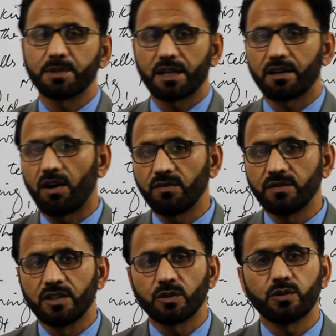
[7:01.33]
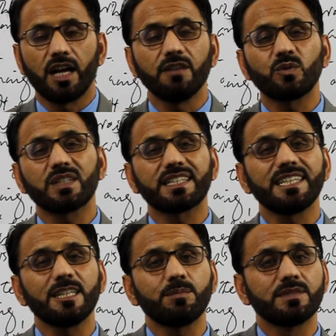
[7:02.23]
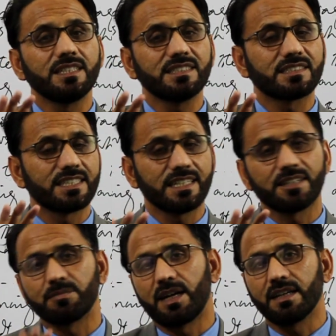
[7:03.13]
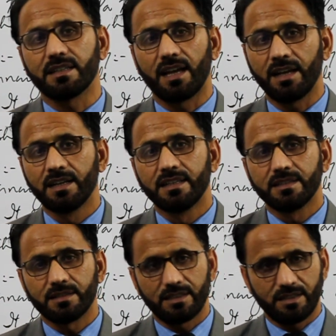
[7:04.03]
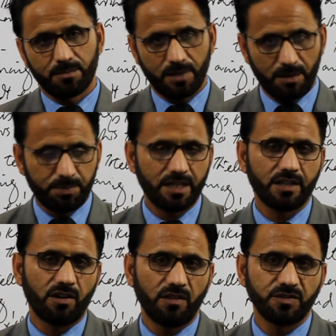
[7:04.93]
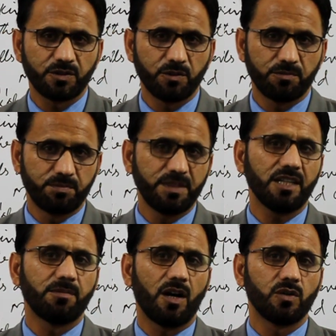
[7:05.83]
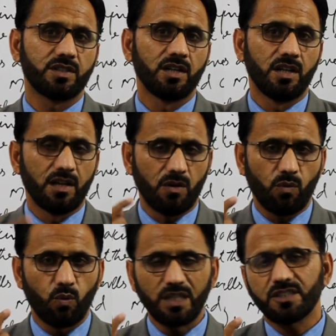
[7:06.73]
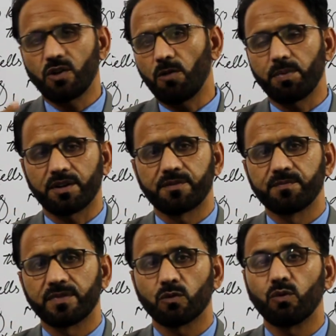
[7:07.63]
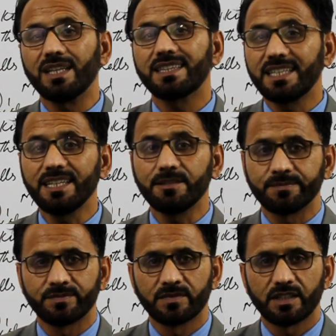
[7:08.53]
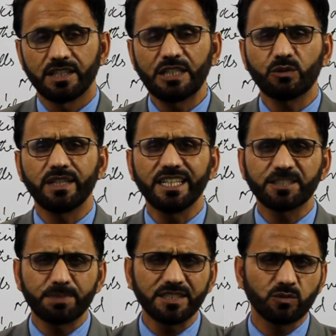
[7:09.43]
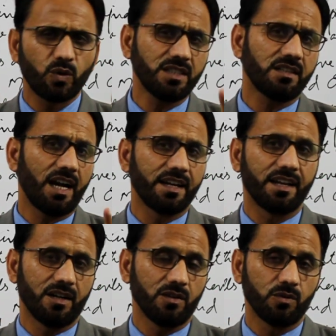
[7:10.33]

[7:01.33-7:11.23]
paragraph, you have to keep this thing in mind that a paragraph should be about one topic, one theme. It should express one idea.